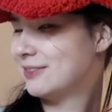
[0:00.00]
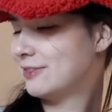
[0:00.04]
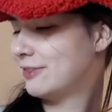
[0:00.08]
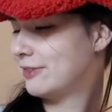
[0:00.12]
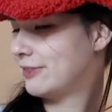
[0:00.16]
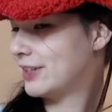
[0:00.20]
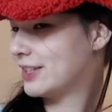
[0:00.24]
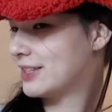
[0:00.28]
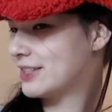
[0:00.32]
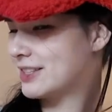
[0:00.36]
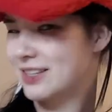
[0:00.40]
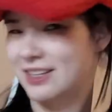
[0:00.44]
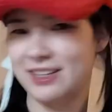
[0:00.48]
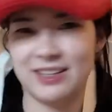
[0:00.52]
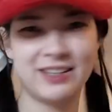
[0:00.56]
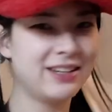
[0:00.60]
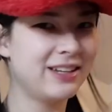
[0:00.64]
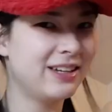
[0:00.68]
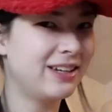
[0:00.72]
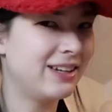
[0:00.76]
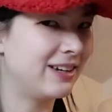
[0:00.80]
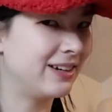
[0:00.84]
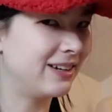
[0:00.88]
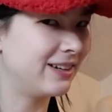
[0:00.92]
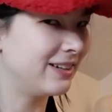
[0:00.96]
Fits
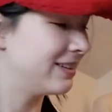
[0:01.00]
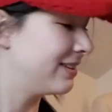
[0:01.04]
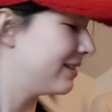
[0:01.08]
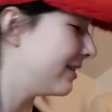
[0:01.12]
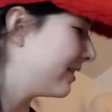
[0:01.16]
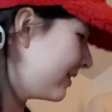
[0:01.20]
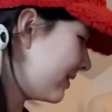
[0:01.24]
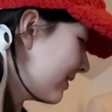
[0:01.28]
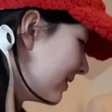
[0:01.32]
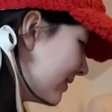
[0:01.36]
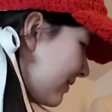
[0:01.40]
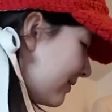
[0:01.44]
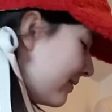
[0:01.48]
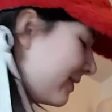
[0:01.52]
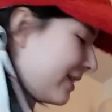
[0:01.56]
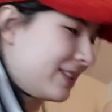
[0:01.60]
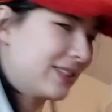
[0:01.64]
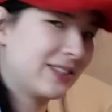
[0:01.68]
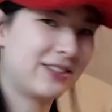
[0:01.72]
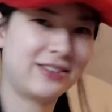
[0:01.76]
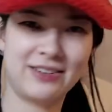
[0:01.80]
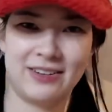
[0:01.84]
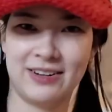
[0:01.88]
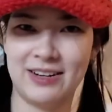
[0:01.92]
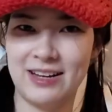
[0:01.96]
good. Fits
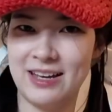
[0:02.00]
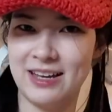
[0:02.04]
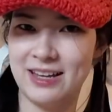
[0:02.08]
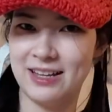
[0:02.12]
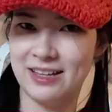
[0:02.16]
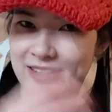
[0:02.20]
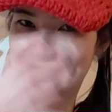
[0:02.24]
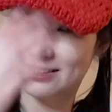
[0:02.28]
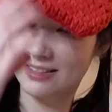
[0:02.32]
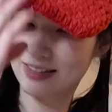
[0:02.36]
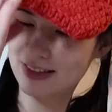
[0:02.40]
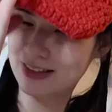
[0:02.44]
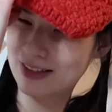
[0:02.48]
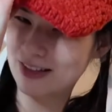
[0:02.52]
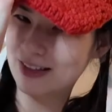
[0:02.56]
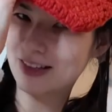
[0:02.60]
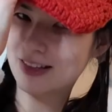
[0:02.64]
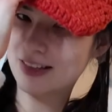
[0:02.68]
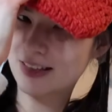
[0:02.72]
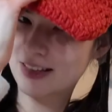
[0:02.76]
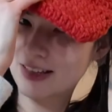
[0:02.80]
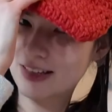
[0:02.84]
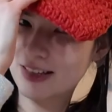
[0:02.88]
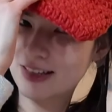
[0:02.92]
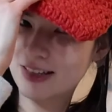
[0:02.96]
great.
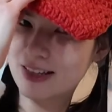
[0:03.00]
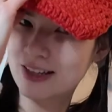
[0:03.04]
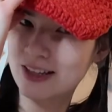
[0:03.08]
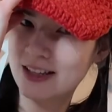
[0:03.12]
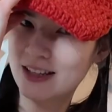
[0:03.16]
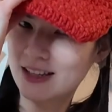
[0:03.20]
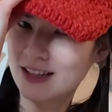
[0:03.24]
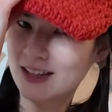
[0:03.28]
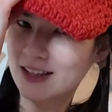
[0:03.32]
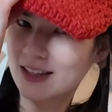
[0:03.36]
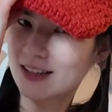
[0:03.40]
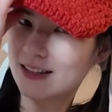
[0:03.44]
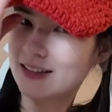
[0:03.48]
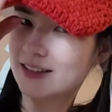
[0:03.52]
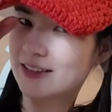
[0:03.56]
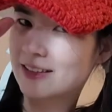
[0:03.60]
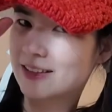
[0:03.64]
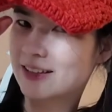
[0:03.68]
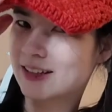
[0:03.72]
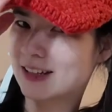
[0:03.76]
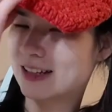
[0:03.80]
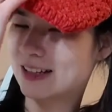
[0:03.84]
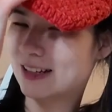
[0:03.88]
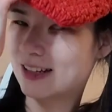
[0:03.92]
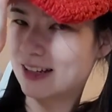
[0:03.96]
Looking